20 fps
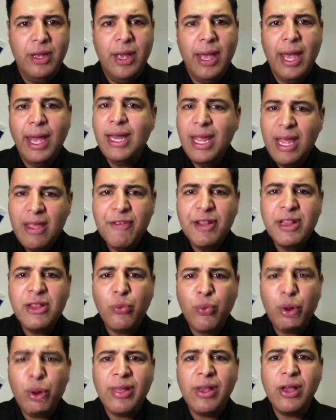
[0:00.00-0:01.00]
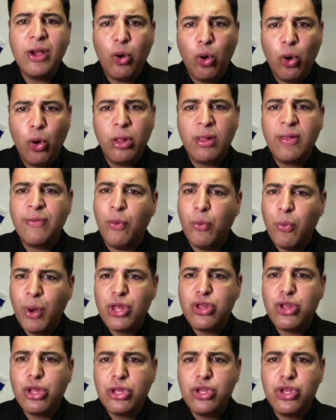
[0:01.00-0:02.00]
And even the recent calls for
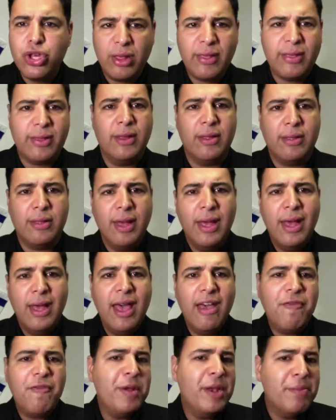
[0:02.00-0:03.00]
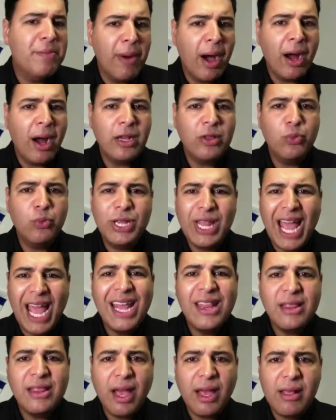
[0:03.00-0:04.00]
racial justice have been marred with
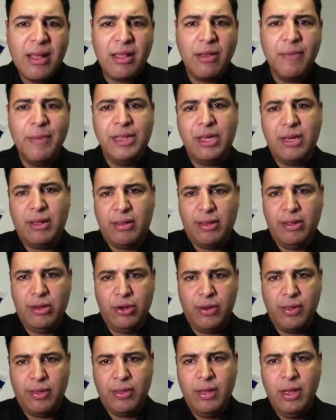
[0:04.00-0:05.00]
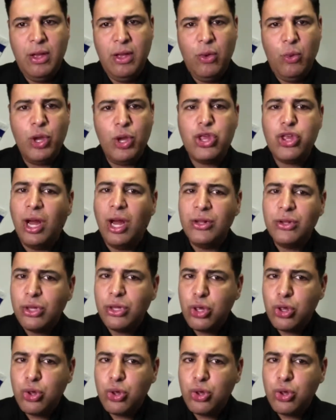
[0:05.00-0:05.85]
anti Semitic slurs, which, under the